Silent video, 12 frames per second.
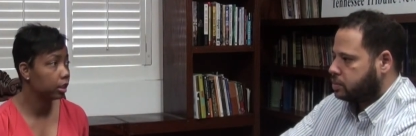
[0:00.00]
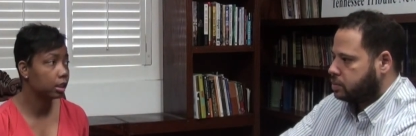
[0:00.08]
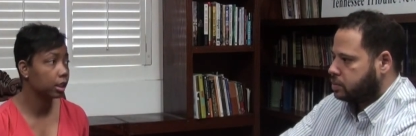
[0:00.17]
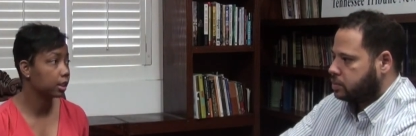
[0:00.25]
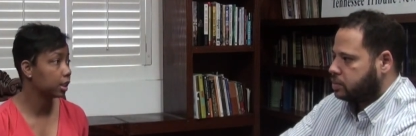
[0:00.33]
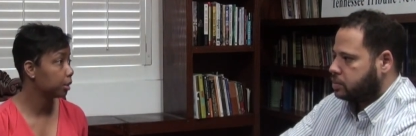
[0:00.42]

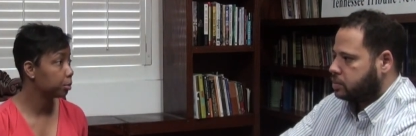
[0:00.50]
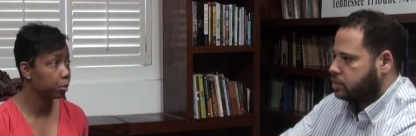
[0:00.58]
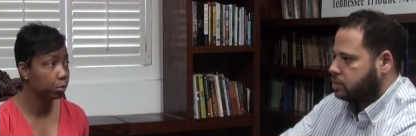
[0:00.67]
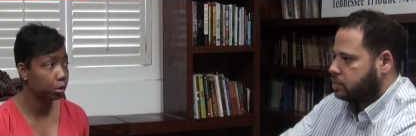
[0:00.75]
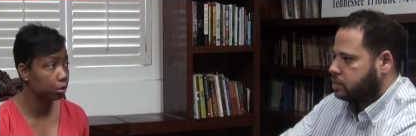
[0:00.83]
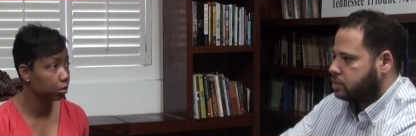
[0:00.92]
Speaker 1: that's
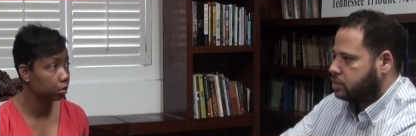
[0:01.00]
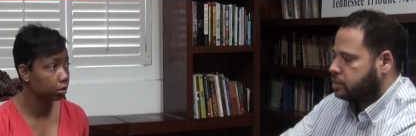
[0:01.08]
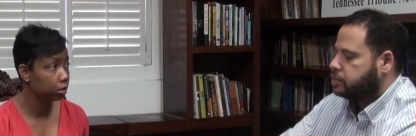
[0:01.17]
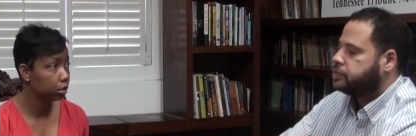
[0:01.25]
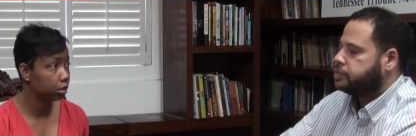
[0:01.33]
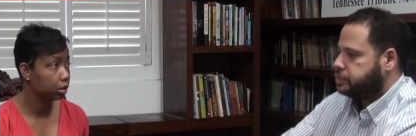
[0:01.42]
acceptable.
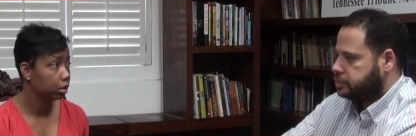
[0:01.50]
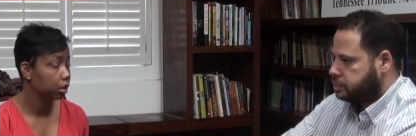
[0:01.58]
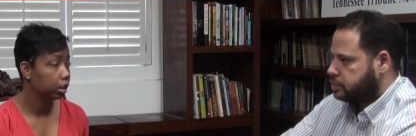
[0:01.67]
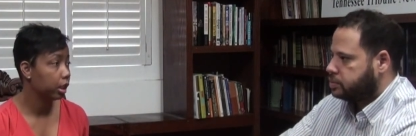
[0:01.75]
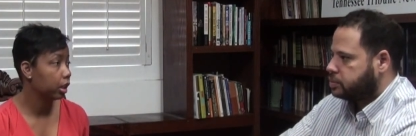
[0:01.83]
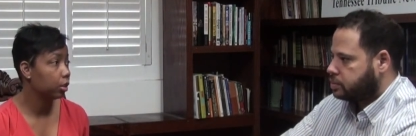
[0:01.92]
Mm-hmm.
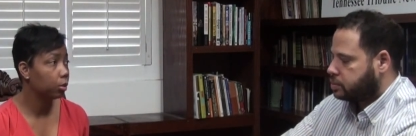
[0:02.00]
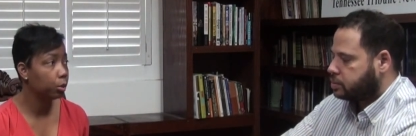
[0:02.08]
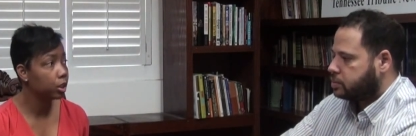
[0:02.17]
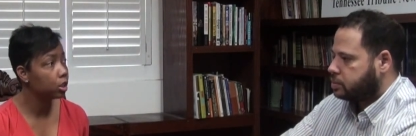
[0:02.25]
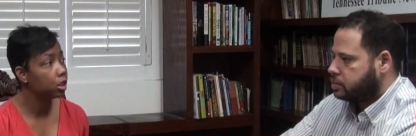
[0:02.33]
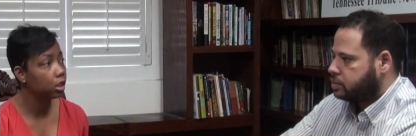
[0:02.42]
And
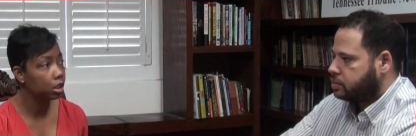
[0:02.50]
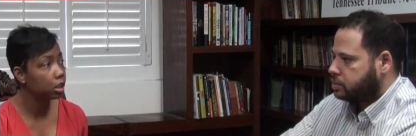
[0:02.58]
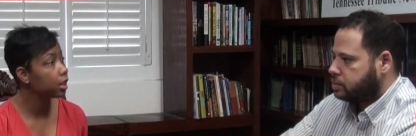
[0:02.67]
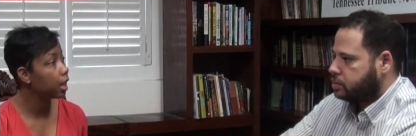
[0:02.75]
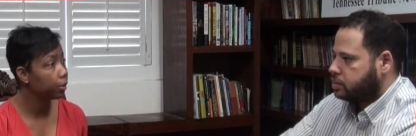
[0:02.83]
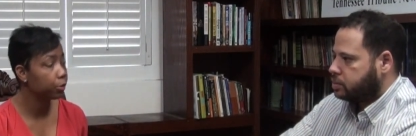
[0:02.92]
we should just,
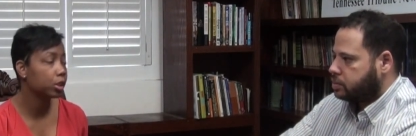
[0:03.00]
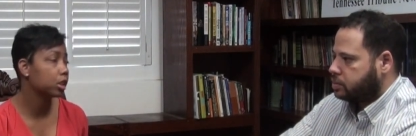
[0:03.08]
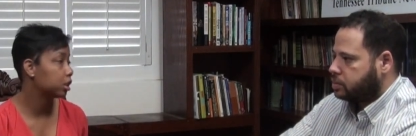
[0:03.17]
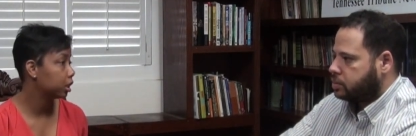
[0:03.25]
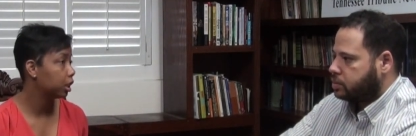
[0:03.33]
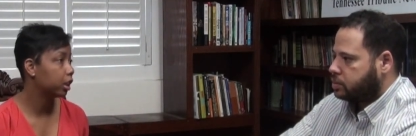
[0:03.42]
it's time for
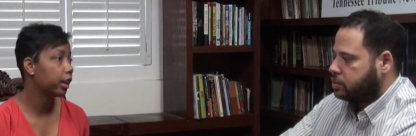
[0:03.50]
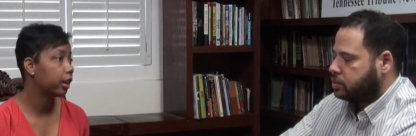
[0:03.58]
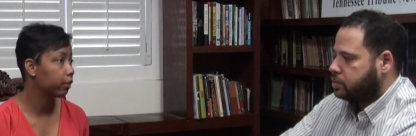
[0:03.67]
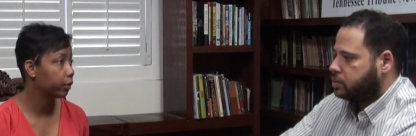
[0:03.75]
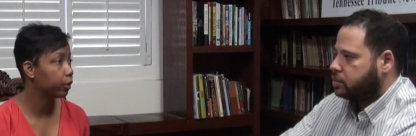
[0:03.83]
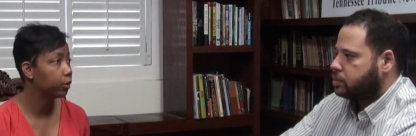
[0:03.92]
us to get it
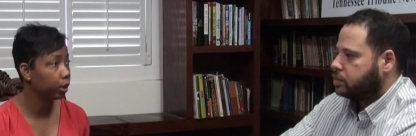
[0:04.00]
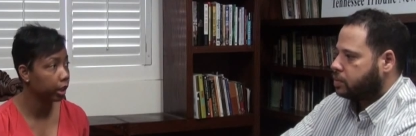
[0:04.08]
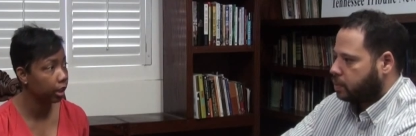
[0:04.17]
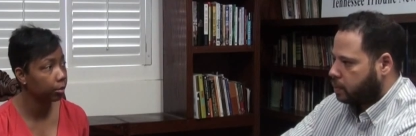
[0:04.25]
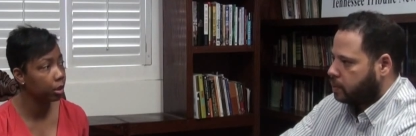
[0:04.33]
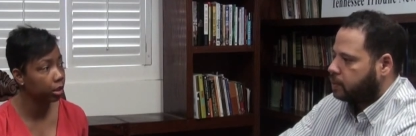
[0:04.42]
out of the
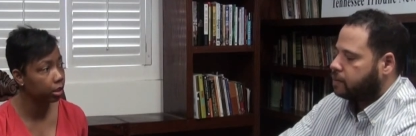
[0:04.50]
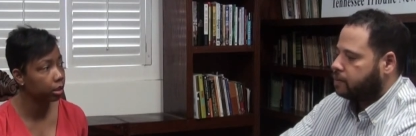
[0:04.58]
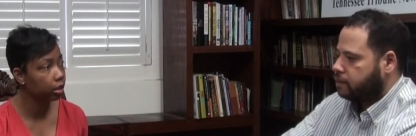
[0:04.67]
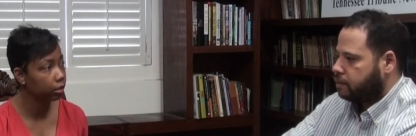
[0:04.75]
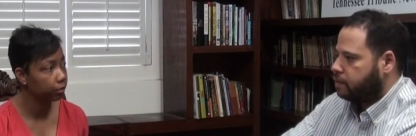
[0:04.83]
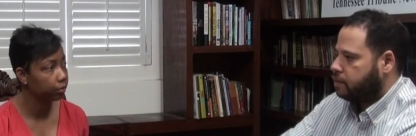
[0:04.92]

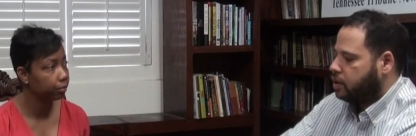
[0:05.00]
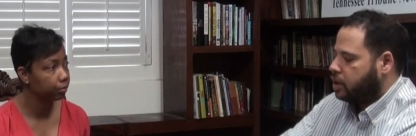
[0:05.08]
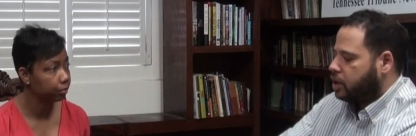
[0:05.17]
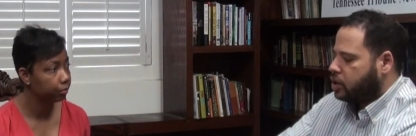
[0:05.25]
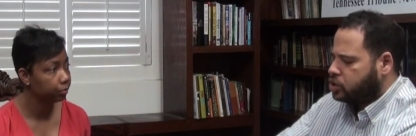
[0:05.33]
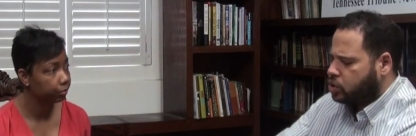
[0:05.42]
vocabulary.
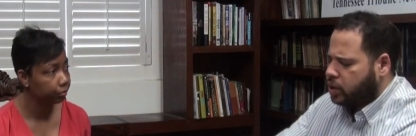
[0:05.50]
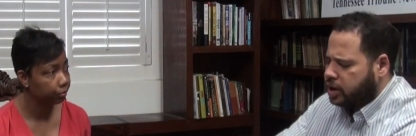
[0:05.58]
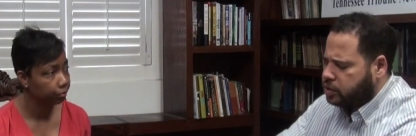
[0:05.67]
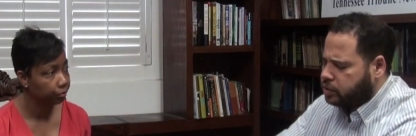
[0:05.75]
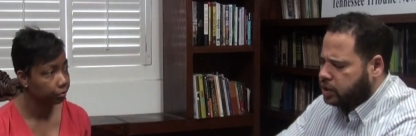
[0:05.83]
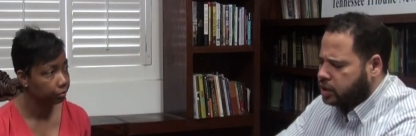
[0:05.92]
Speaker 2: So
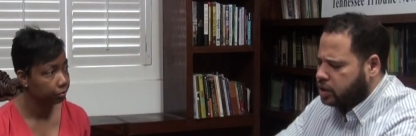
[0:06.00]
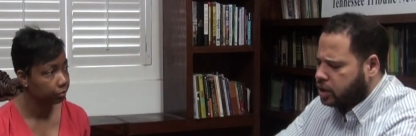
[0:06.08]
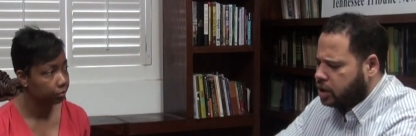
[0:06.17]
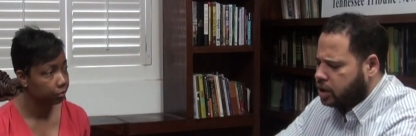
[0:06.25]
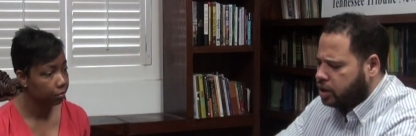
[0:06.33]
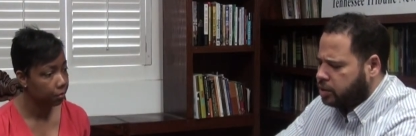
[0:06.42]
why do you think
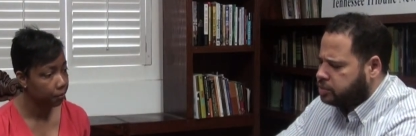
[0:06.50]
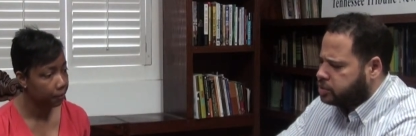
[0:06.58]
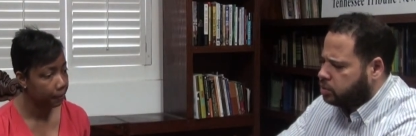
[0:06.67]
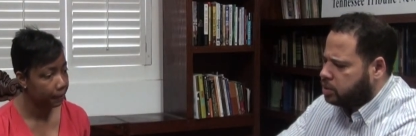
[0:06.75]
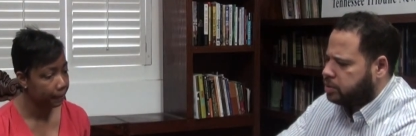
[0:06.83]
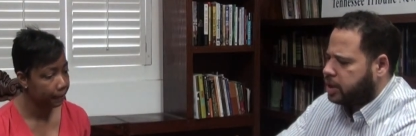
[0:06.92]
um,
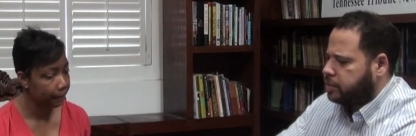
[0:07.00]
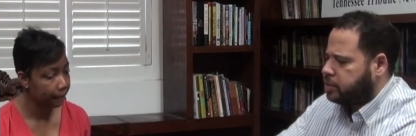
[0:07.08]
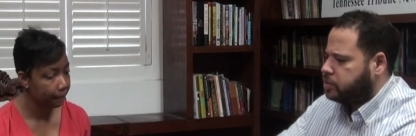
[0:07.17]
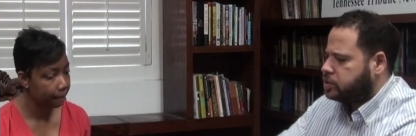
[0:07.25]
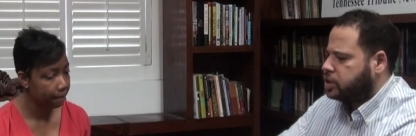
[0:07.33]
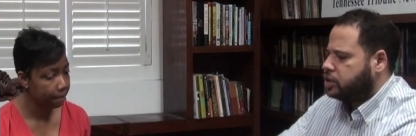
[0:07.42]
so many black
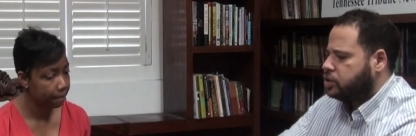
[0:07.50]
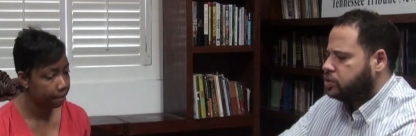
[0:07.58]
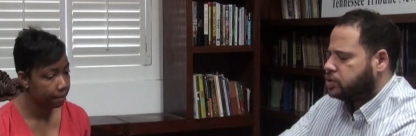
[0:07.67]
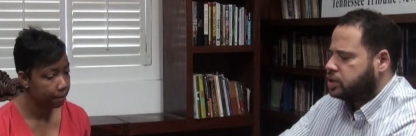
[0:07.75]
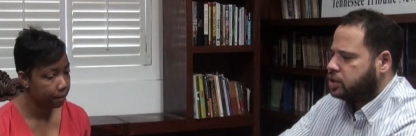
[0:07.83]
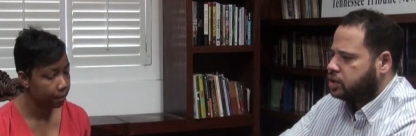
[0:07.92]
people tend to
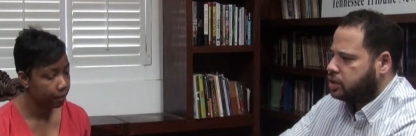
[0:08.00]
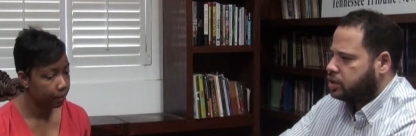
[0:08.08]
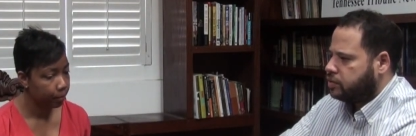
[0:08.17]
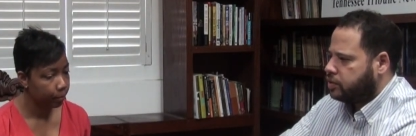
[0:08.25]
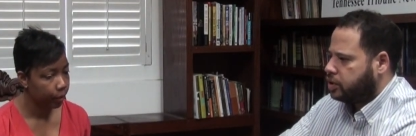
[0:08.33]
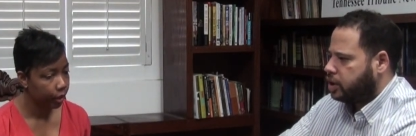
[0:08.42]
use it in
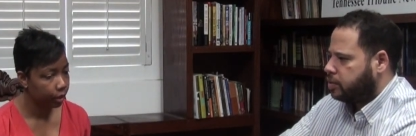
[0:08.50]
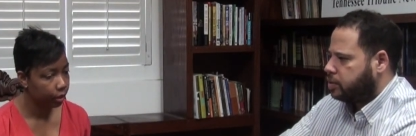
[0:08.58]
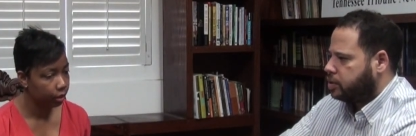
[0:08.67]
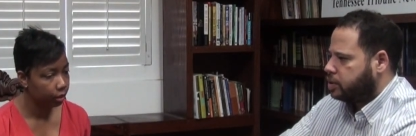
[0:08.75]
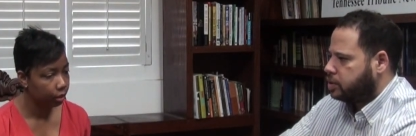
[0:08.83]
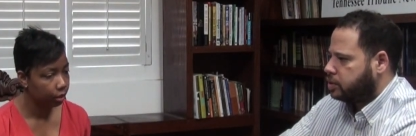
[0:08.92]
their
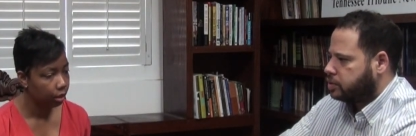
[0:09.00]
vocabulary?